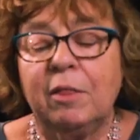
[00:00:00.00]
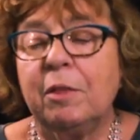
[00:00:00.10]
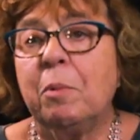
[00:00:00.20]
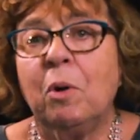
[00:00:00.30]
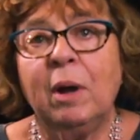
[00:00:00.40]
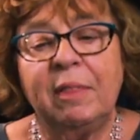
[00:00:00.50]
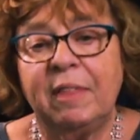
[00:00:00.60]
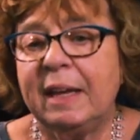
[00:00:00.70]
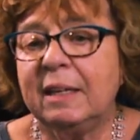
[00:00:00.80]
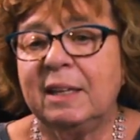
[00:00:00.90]
The more I
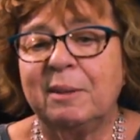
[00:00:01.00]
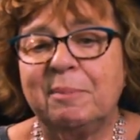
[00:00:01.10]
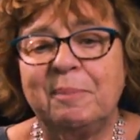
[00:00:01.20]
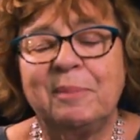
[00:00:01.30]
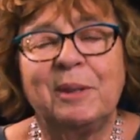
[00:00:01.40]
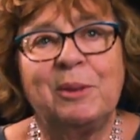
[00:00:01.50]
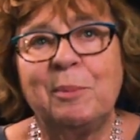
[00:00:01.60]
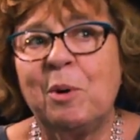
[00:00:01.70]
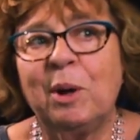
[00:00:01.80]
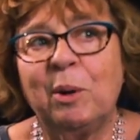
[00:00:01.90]
thanked him, the
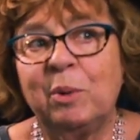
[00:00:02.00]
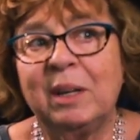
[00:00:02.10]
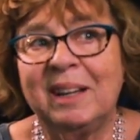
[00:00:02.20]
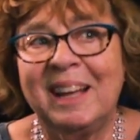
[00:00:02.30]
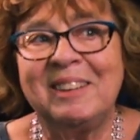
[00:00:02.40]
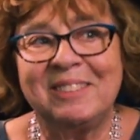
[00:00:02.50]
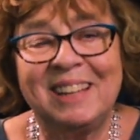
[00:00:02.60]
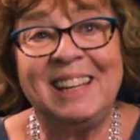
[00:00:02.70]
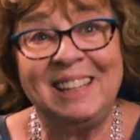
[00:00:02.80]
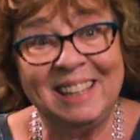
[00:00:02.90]
more I realized
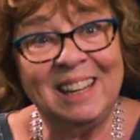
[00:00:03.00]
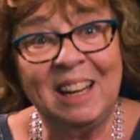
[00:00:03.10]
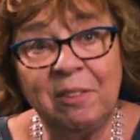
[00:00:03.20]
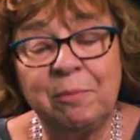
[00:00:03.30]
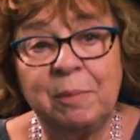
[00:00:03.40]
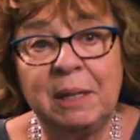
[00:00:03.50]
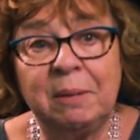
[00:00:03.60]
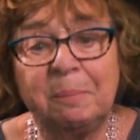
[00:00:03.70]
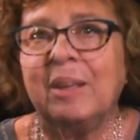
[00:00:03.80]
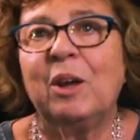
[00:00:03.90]
that he did love me.
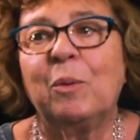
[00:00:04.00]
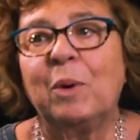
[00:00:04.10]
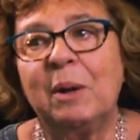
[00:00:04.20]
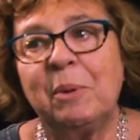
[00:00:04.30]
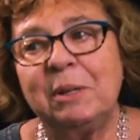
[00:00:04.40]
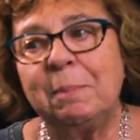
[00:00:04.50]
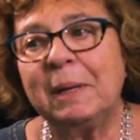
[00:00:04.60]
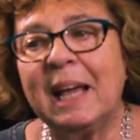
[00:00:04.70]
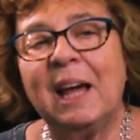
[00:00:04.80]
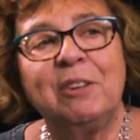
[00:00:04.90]
When I went to
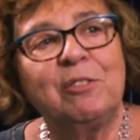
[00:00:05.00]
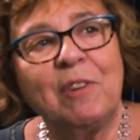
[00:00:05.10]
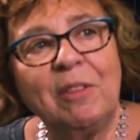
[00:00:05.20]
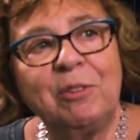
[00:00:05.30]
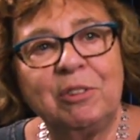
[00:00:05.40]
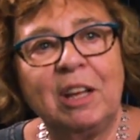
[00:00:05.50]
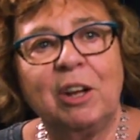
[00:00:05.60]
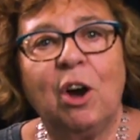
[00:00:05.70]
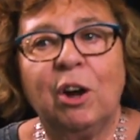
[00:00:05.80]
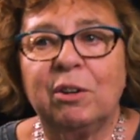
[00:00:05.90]
pick out his Father's Day
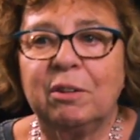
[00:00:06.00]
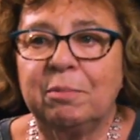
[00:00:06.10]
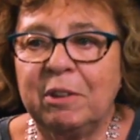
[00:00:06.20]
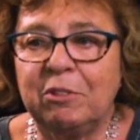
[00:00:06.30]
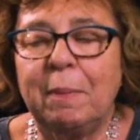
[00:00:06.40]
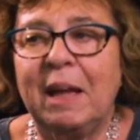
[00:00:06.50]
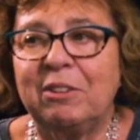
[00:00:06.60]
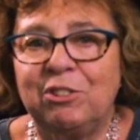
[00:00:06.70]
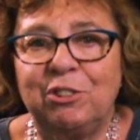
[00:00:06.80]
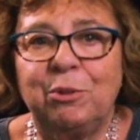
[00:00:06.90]
card this
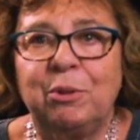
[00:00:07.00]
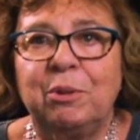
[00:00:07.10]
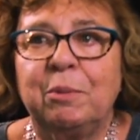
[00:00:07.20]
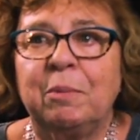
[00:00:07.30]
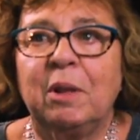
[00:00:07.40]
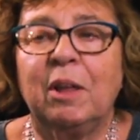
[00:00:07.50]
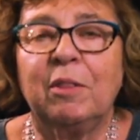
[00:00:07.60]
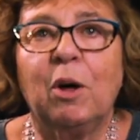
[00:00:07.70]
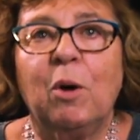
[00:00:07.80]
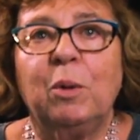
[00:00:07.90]
past June,
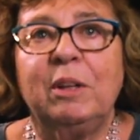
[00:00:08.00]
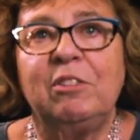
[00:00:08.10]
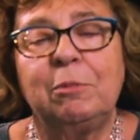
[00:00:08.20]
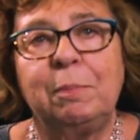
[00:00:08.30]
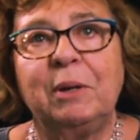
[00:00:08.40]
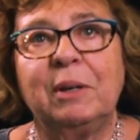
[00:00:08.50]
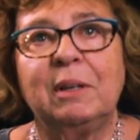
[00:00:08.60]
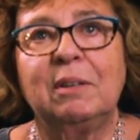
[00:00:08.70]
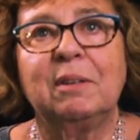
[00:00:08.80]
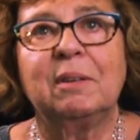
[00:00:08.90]
the Holy
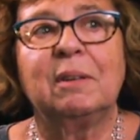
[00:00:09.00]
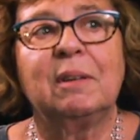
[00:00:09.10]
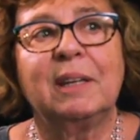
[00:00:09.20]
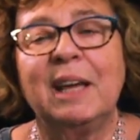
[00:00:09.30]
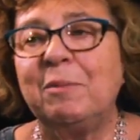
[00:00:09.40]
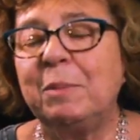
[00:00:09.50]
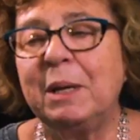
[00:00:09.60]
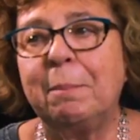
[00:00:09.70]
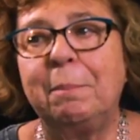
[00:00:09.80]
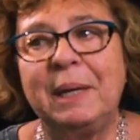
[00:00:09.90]
Spirit gave
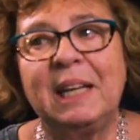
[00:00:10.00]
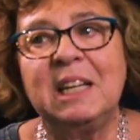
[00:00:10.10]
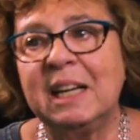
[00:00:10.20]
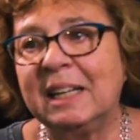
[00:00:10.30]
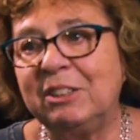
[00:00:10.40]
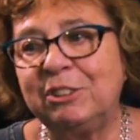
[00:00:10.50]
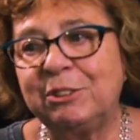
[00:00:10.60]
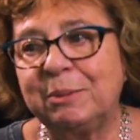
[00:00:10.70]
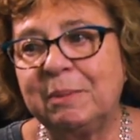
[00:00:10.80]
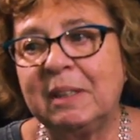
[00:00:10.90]
me a big
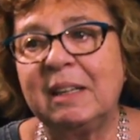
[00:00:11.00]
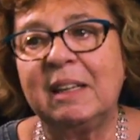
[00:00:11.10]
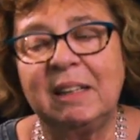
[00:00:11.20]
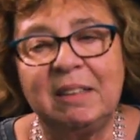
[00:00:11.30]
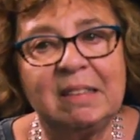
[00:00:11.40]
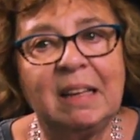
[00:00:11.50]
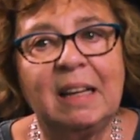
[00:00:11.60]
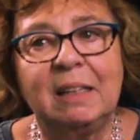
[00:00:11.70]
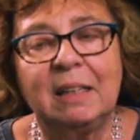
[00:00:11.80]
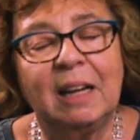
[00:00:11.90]
nudge. And he
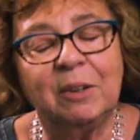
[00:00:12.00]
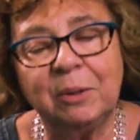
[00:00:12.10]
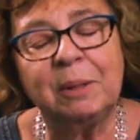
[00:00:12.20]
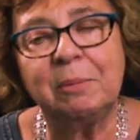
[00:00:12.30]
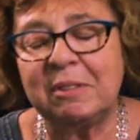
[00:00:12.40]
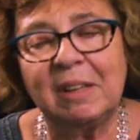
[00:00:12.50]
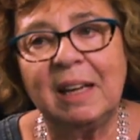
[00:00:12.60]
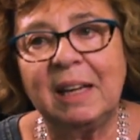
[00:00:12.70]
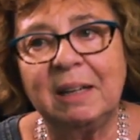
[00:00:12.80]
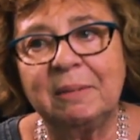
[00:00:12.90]
said, I heard him say,